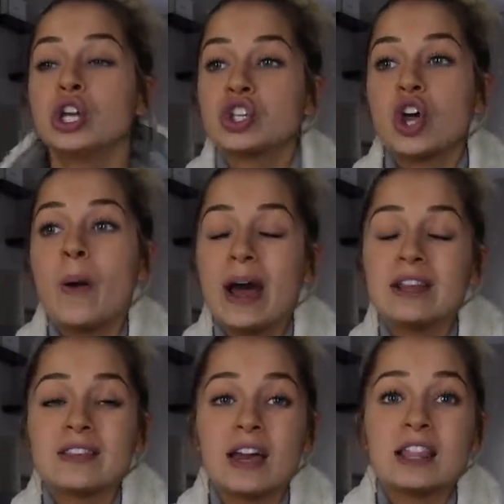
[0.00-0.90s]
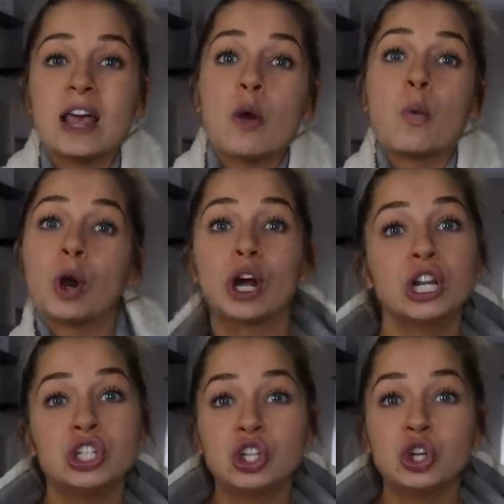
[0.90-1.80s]
So I decided that we're
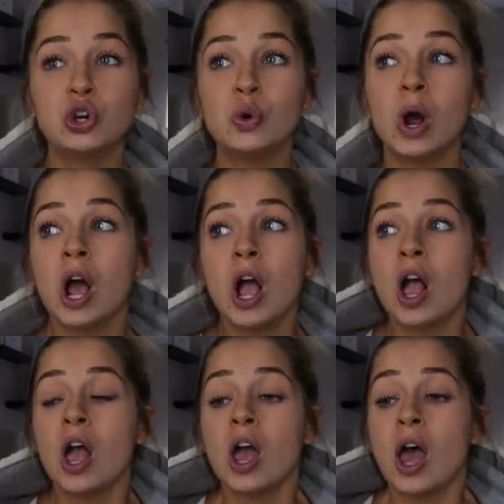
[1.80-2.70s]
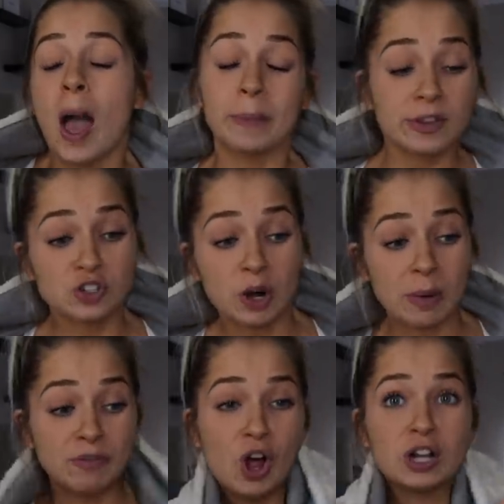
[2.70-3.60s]
gonna do, I'm gonna start
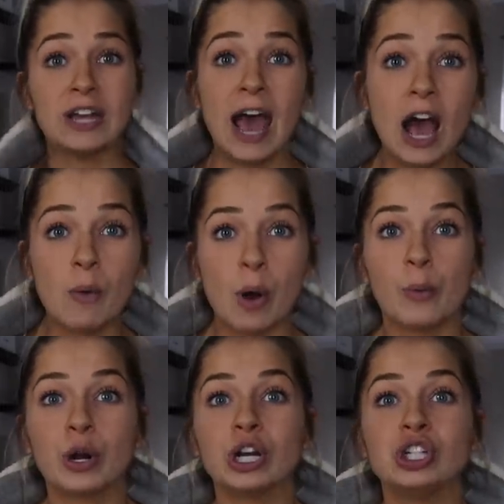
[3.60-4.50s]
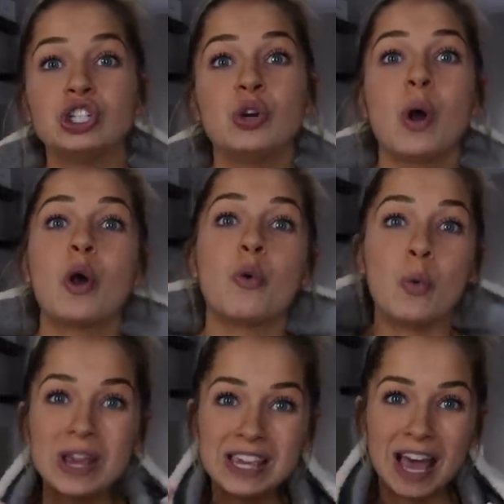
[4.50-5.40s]
my vlog now and we're gonna do a
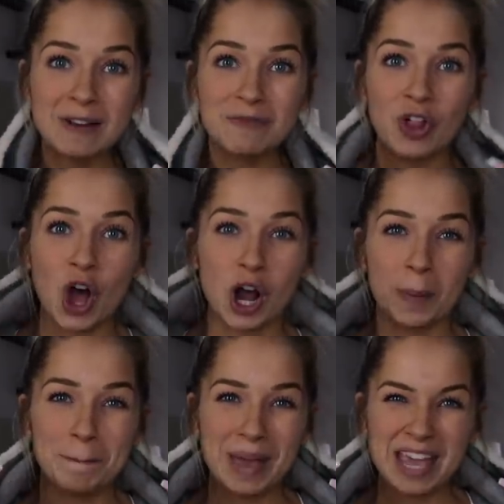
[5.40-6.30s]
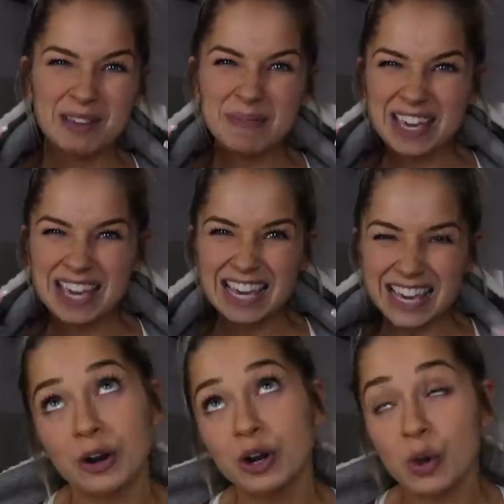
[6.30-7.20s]
weekend vlog, baby.
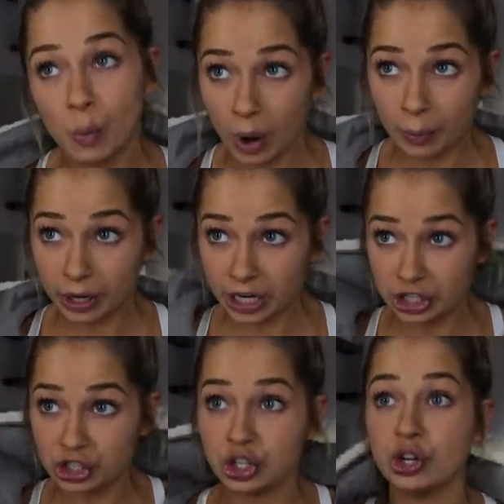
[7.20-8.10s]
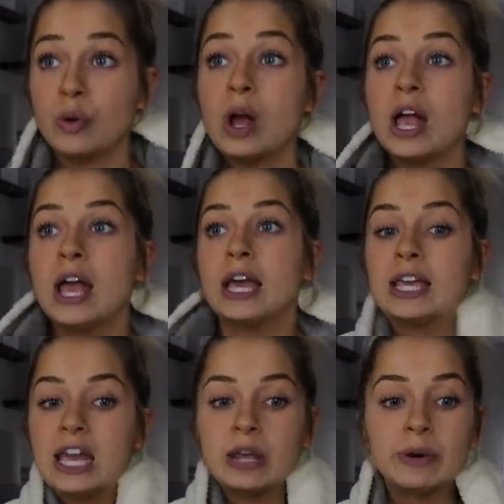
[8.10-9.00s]
I don't know what we're gonna do.
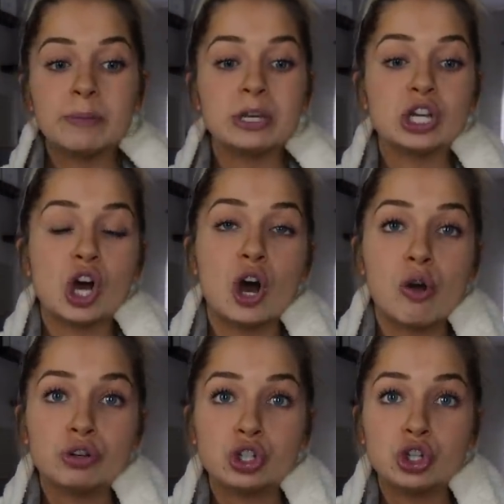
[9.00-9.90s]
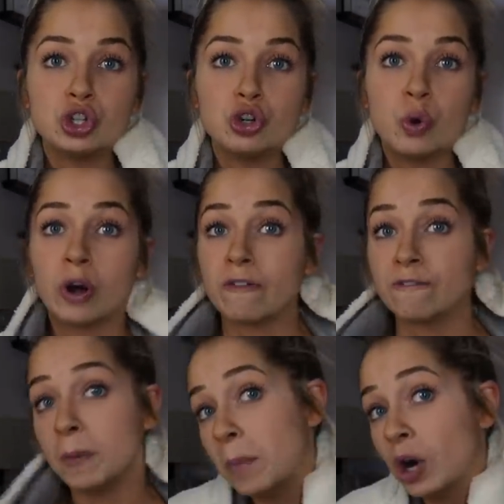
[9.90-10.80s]
Kitty wanted me to go to her
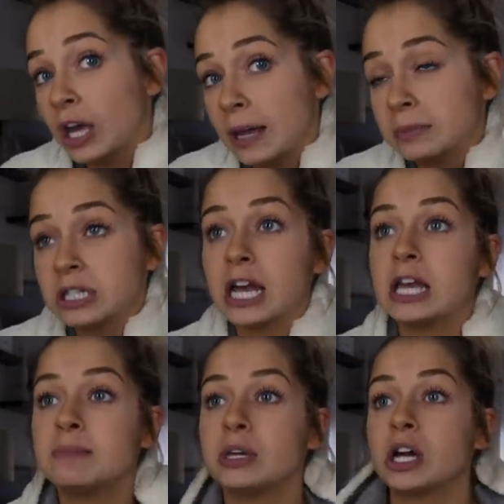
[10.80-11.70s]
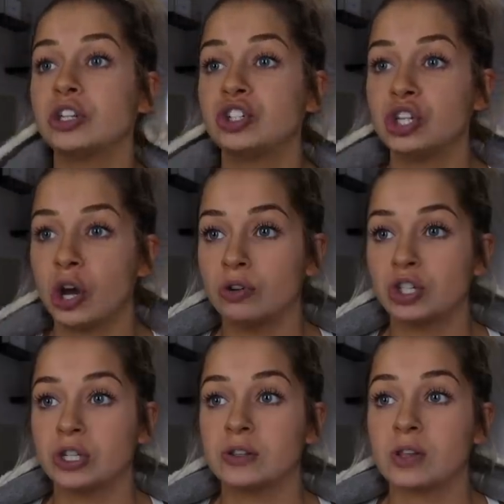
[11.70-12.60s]
football game tonight because she
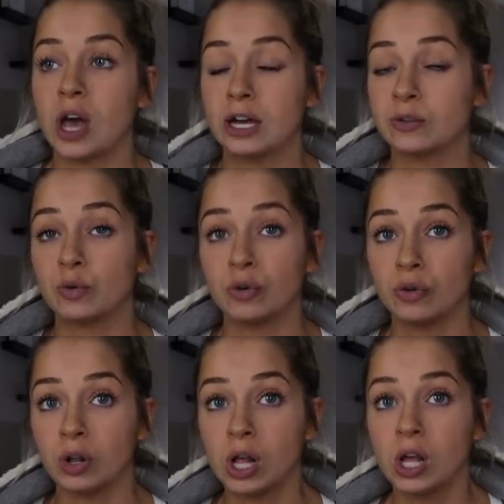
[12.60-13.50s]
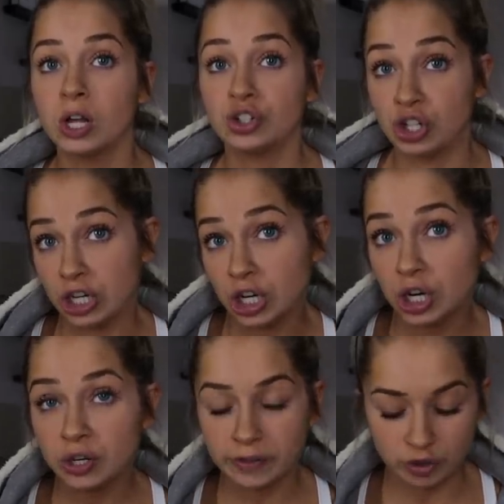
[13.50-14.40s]
coaches high school
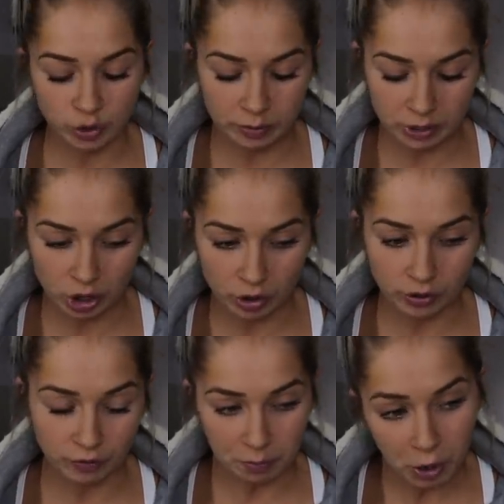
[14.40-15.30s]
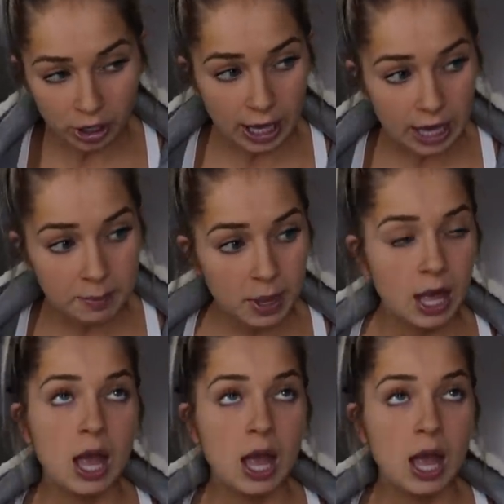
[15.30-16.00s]
cheer. So she wanted me to go to the football game.